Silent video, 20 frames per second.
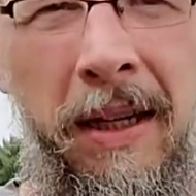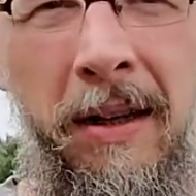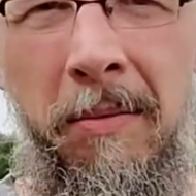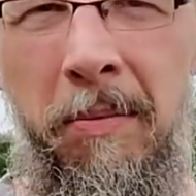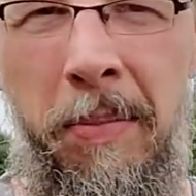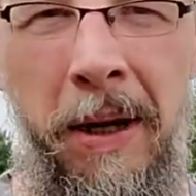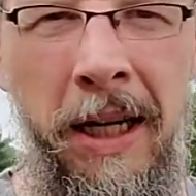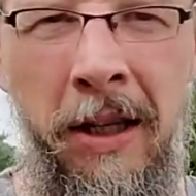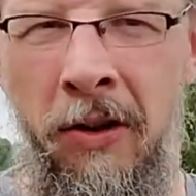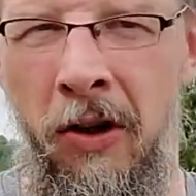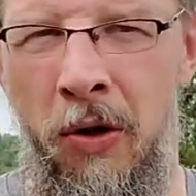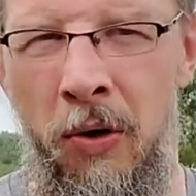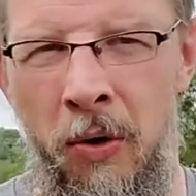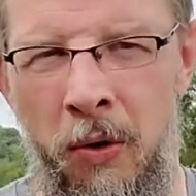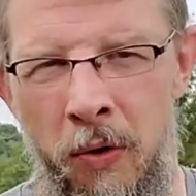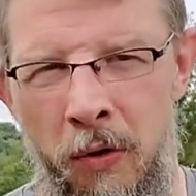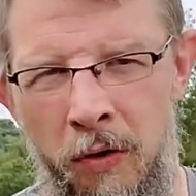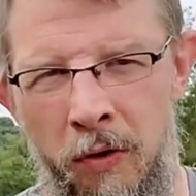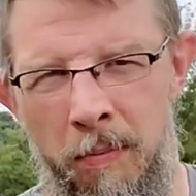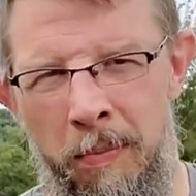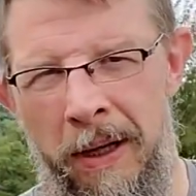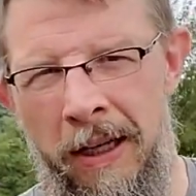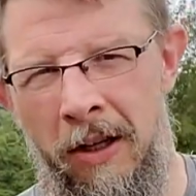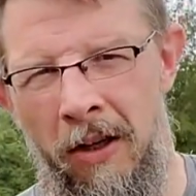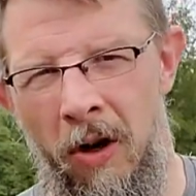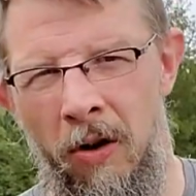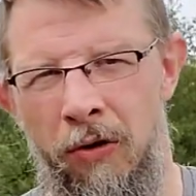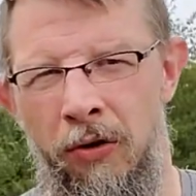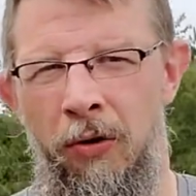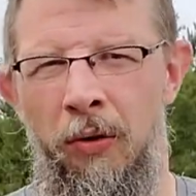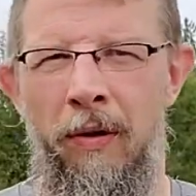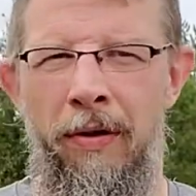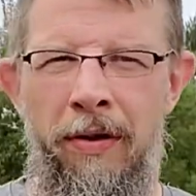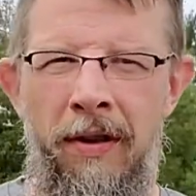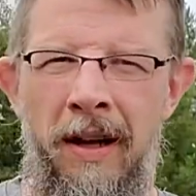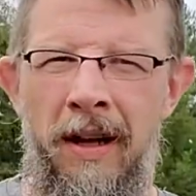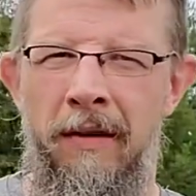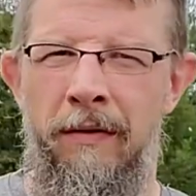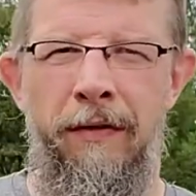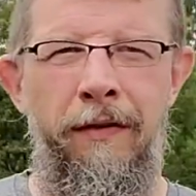Big news, big cultural
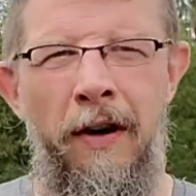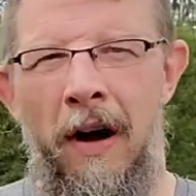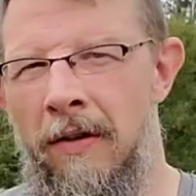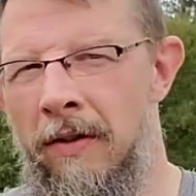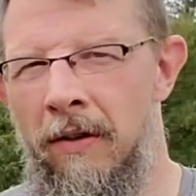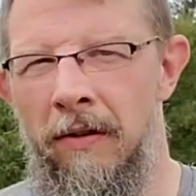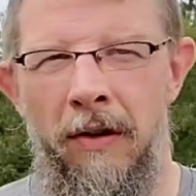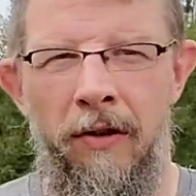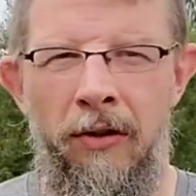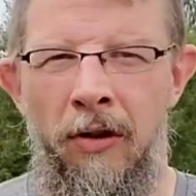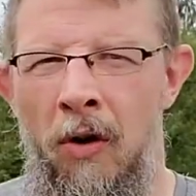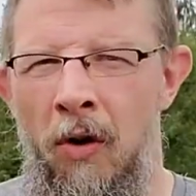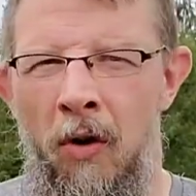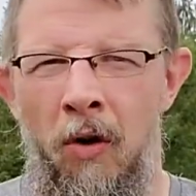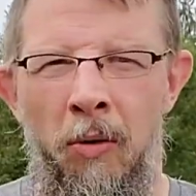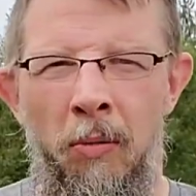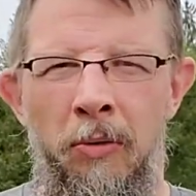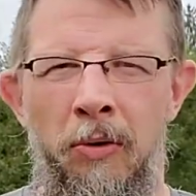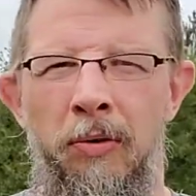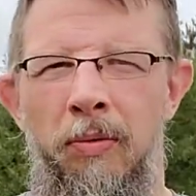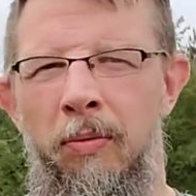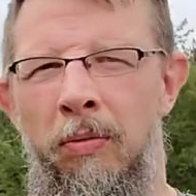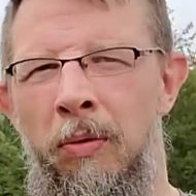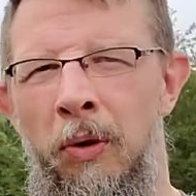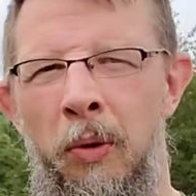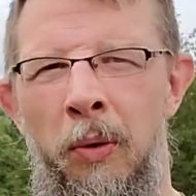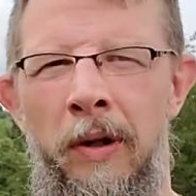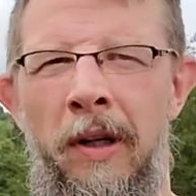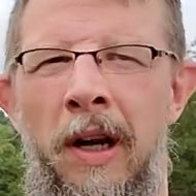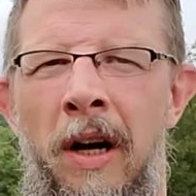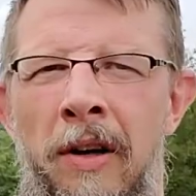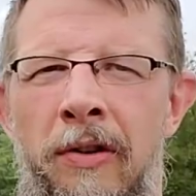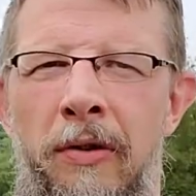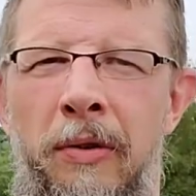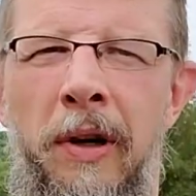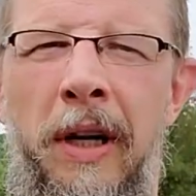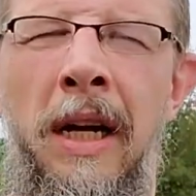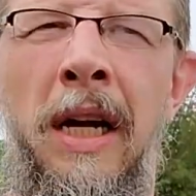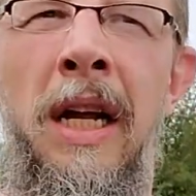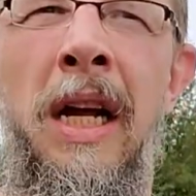thing, fatherless homes, ruined
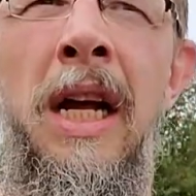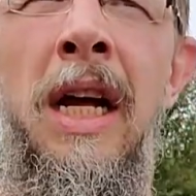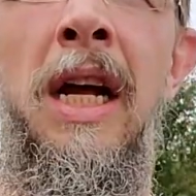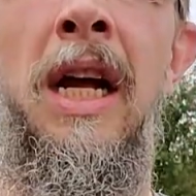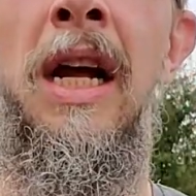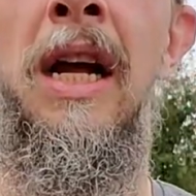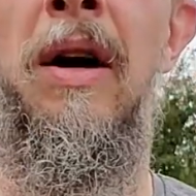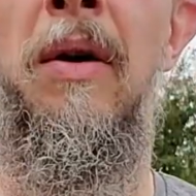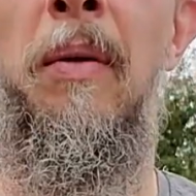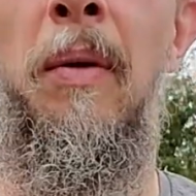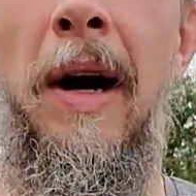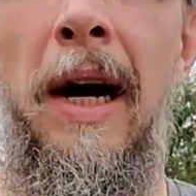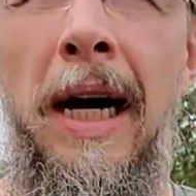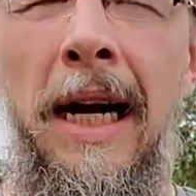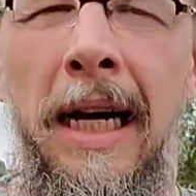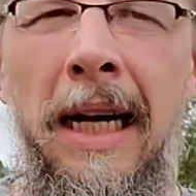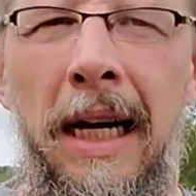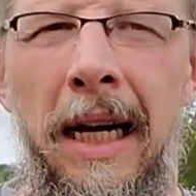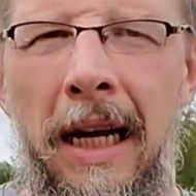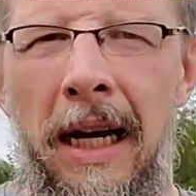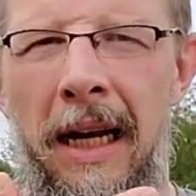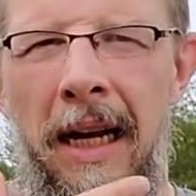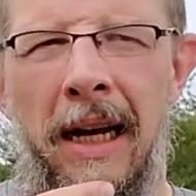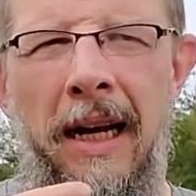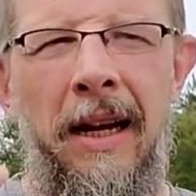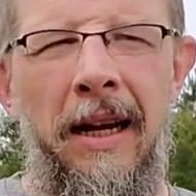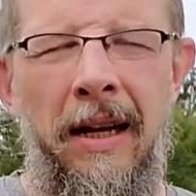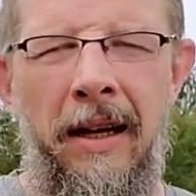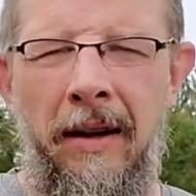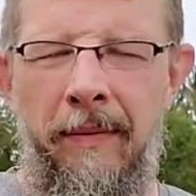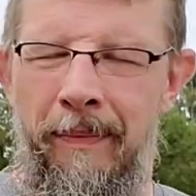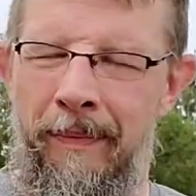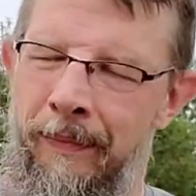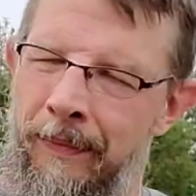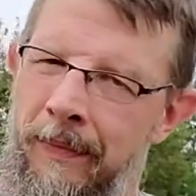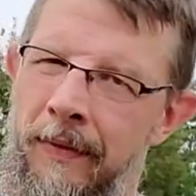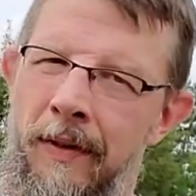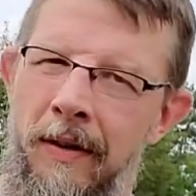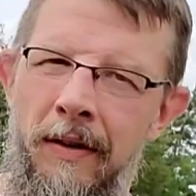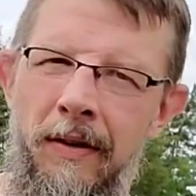country, right?
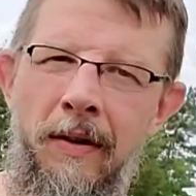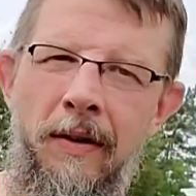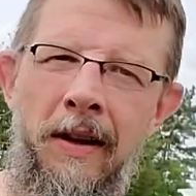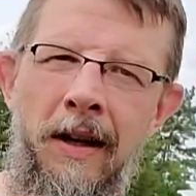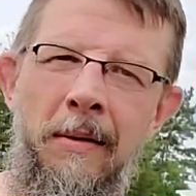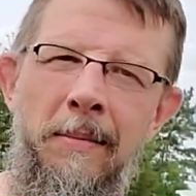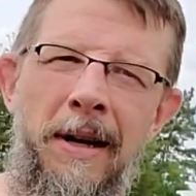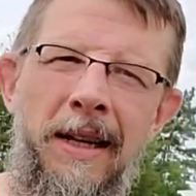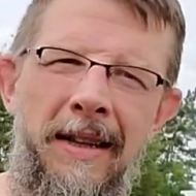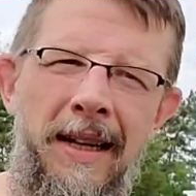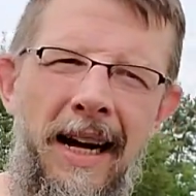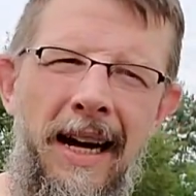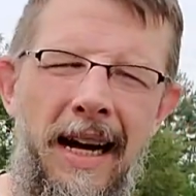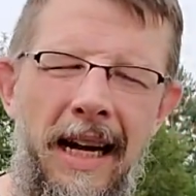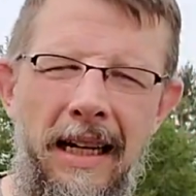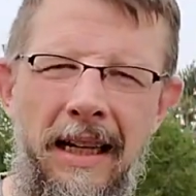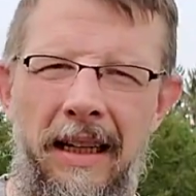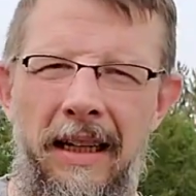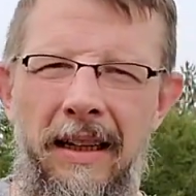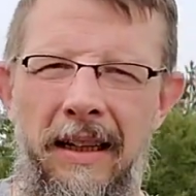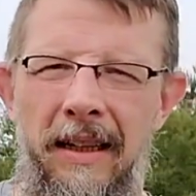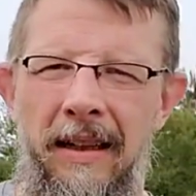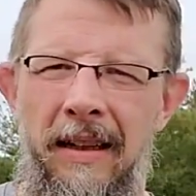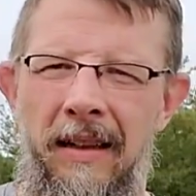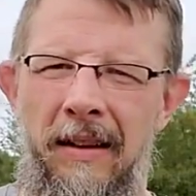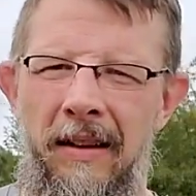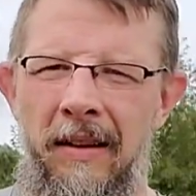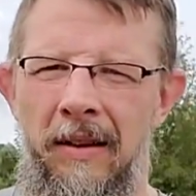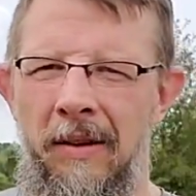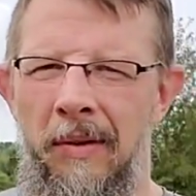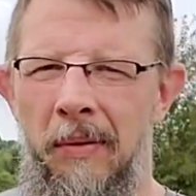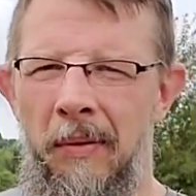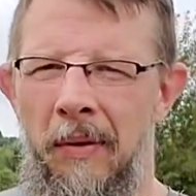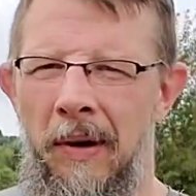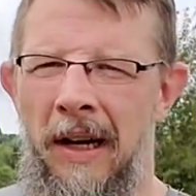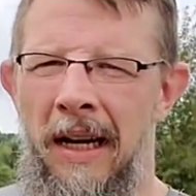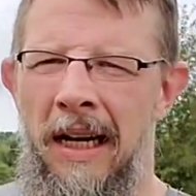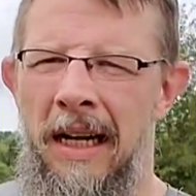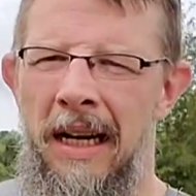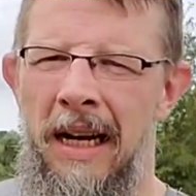So think about that,
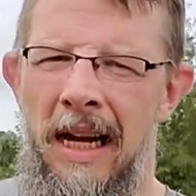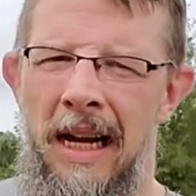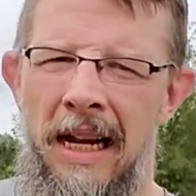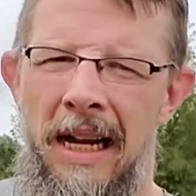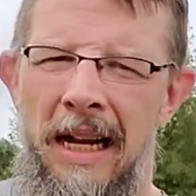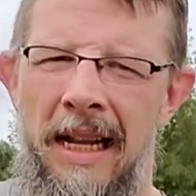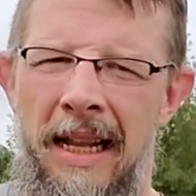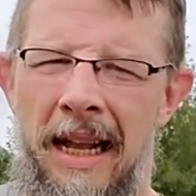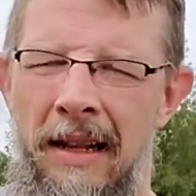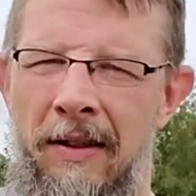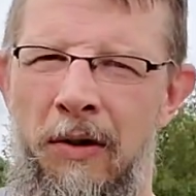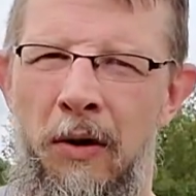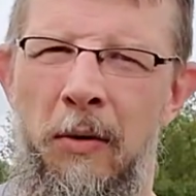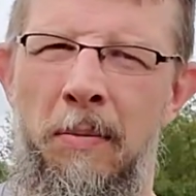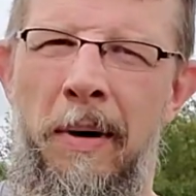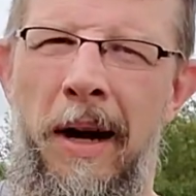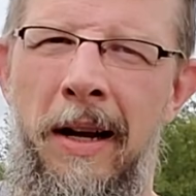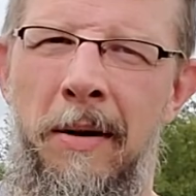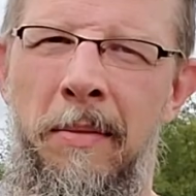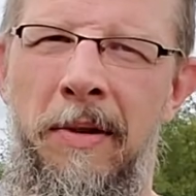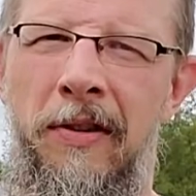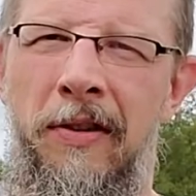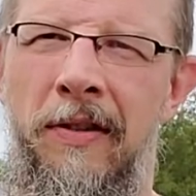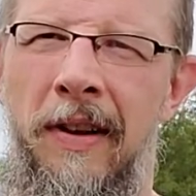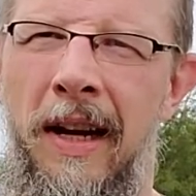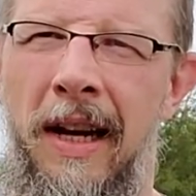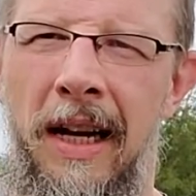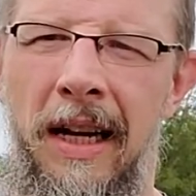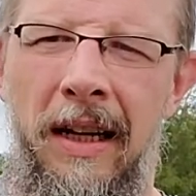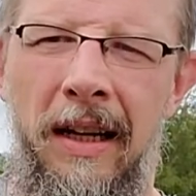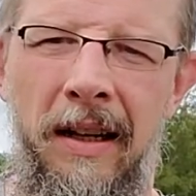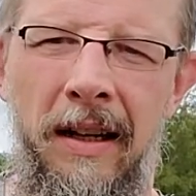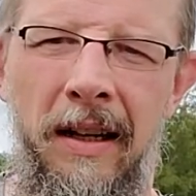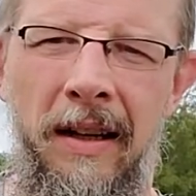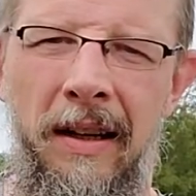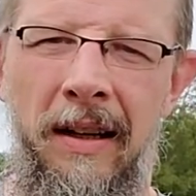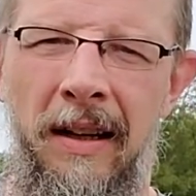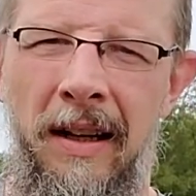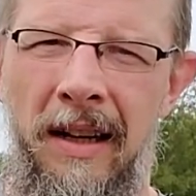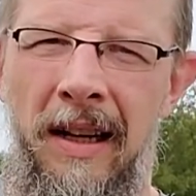right? That dude made a mistake.
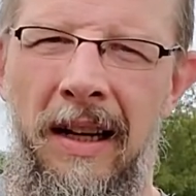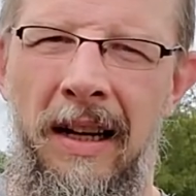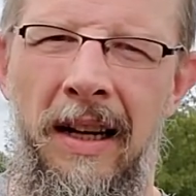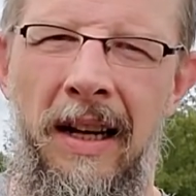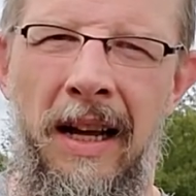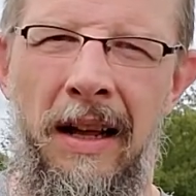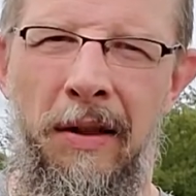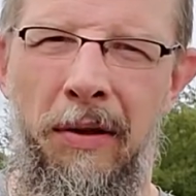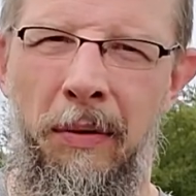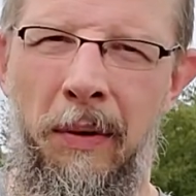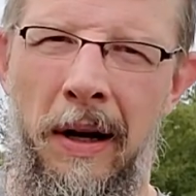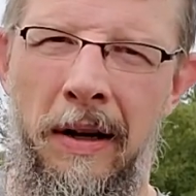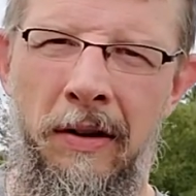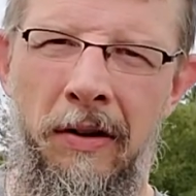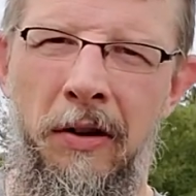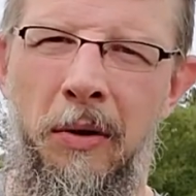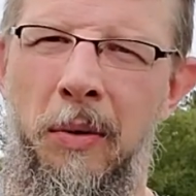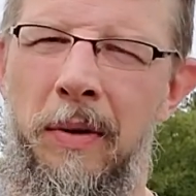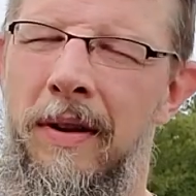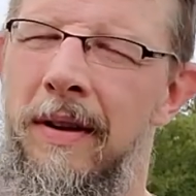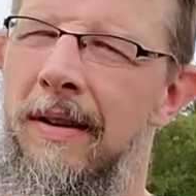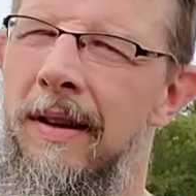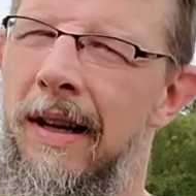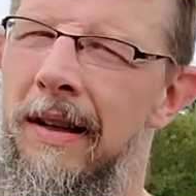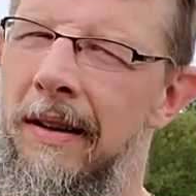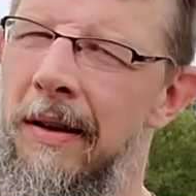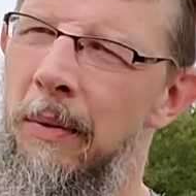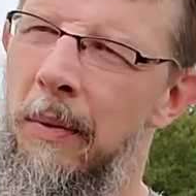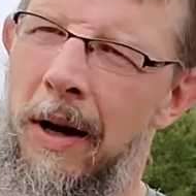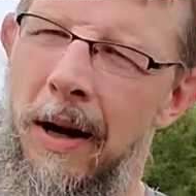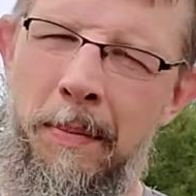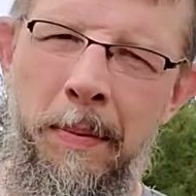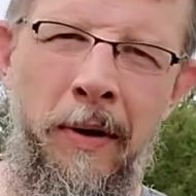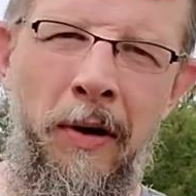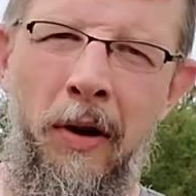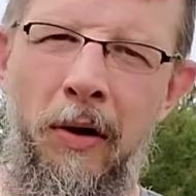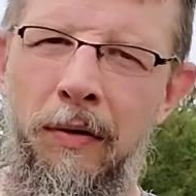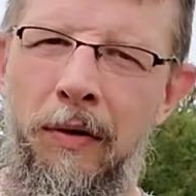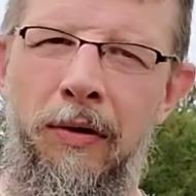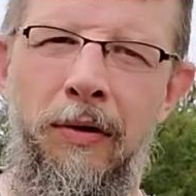He threatened you with a deadly weapon
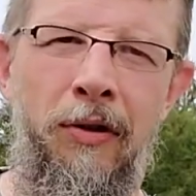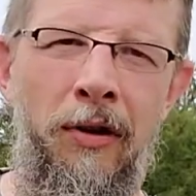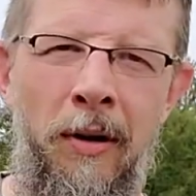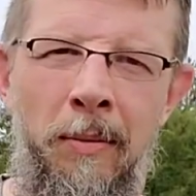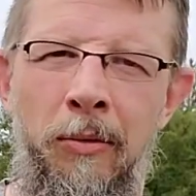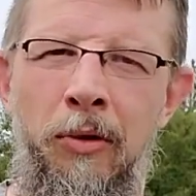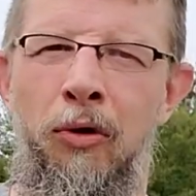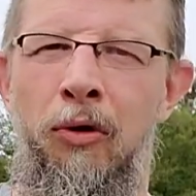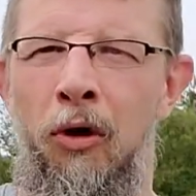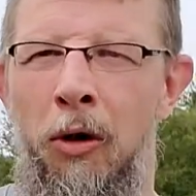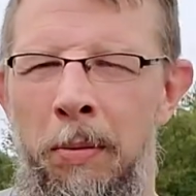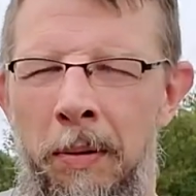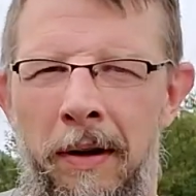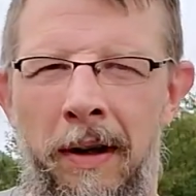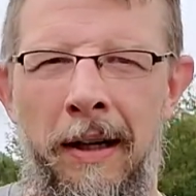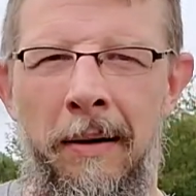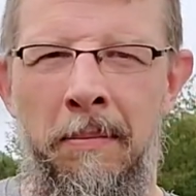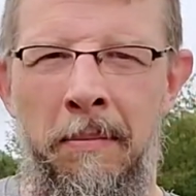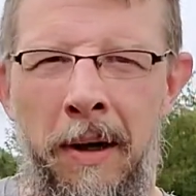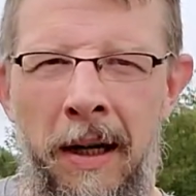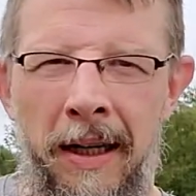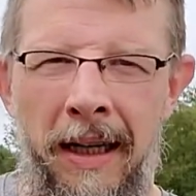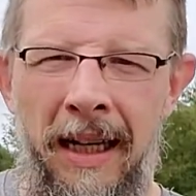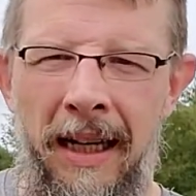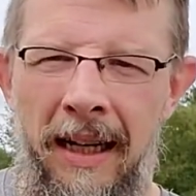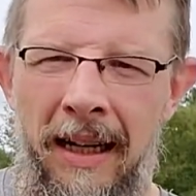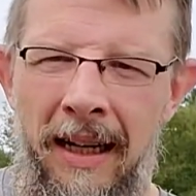over something stupid like money.